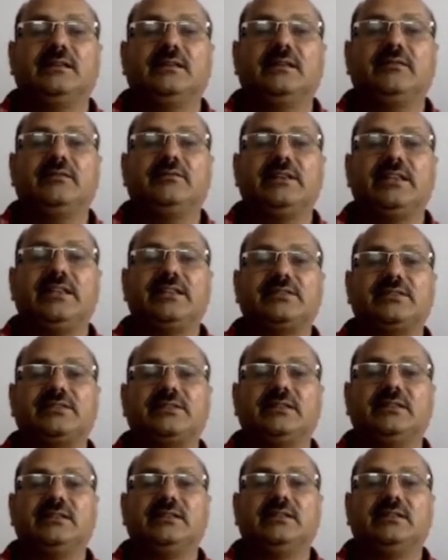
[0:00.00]
Now
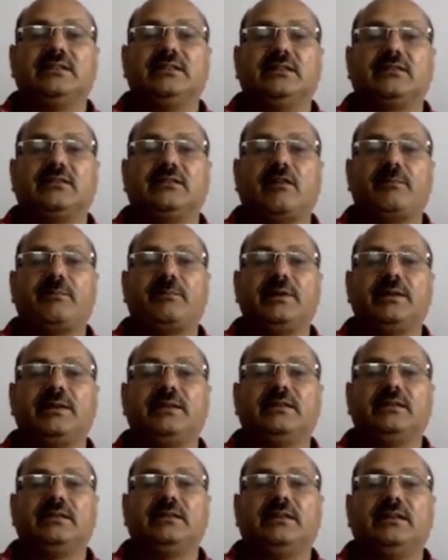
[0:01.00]
next topic,
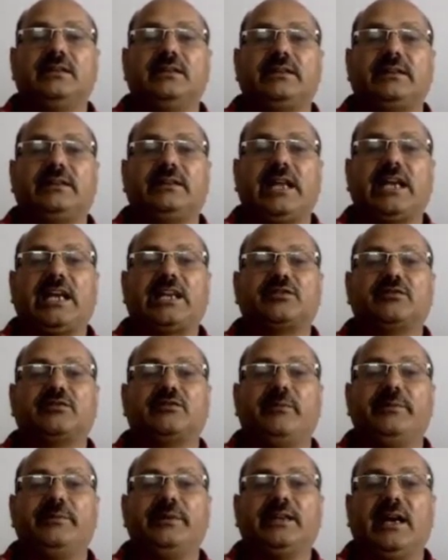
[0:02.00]

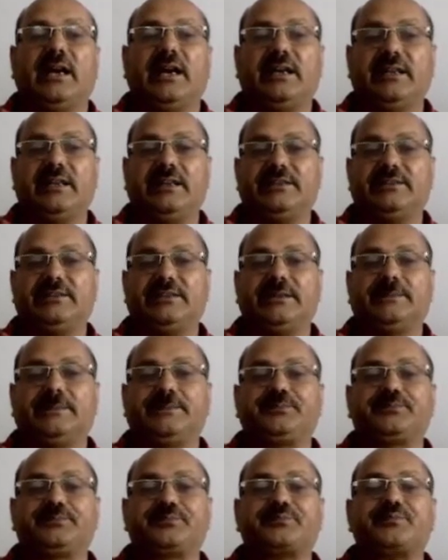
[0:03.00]
taxonomic hierarchy.
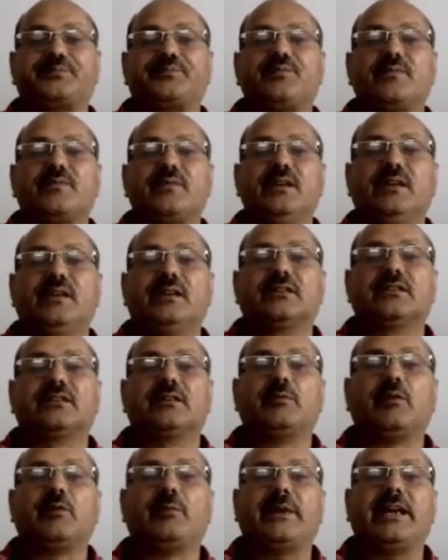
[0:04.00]

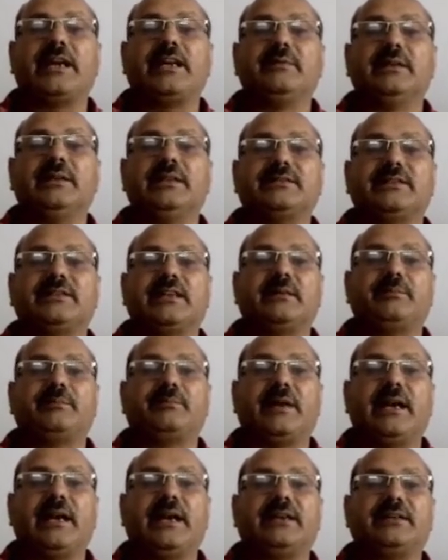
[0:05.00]
Number of animals
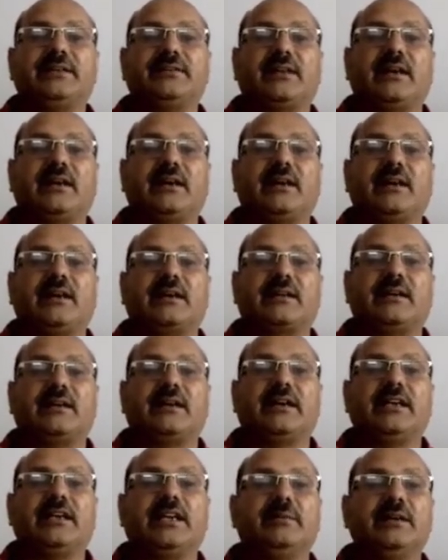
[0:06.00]
and plants are
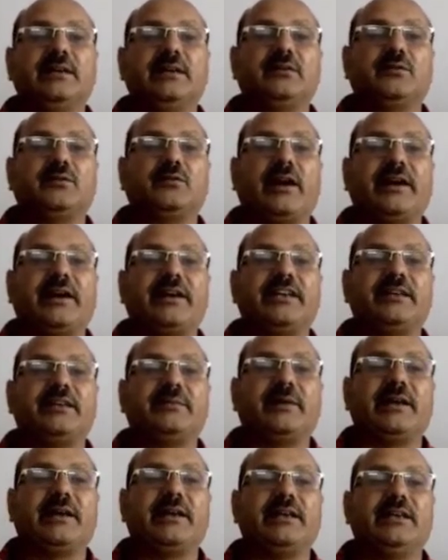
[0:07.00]
unable to
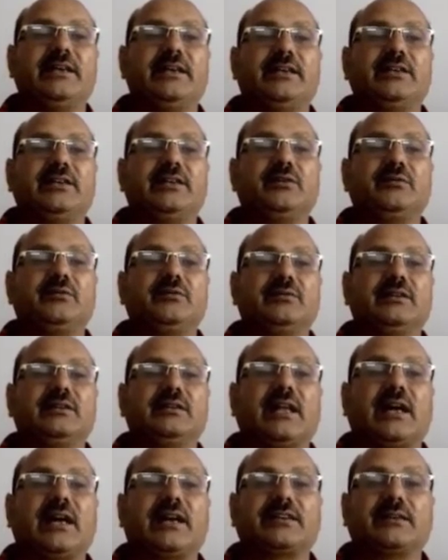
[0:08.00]
identify due to
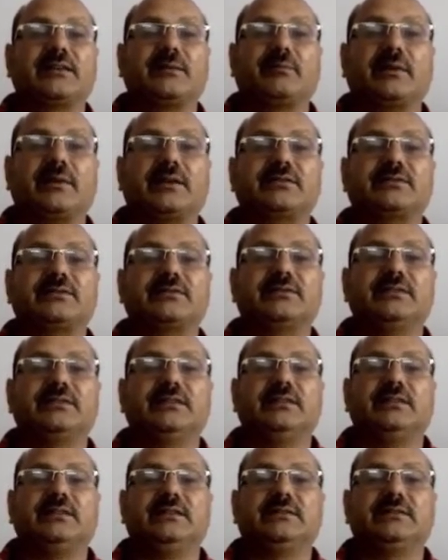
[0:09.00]
large numbers.
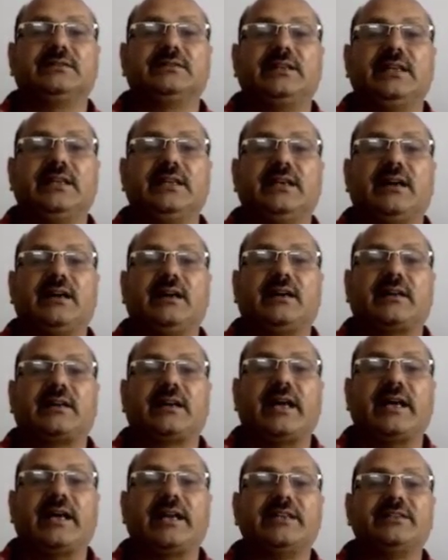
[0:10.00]
They are
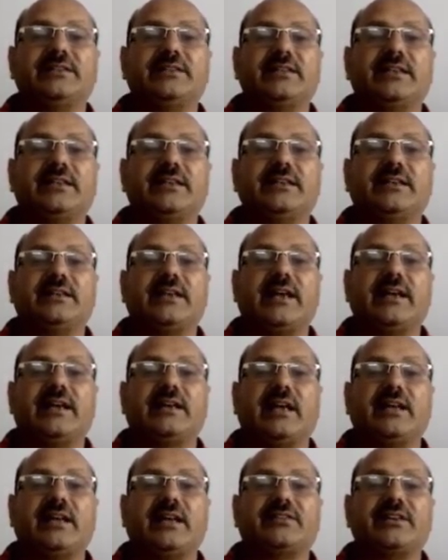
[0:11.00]
arranged in
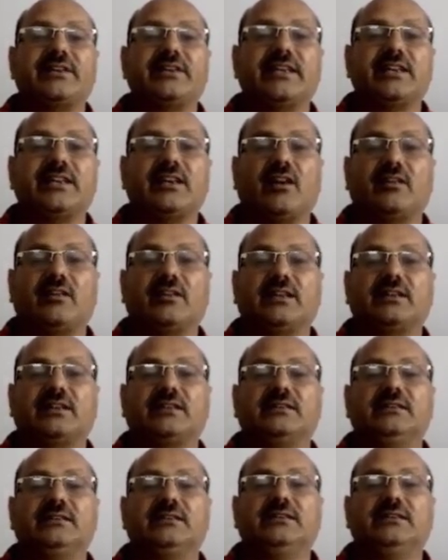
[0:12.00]
an ascending order.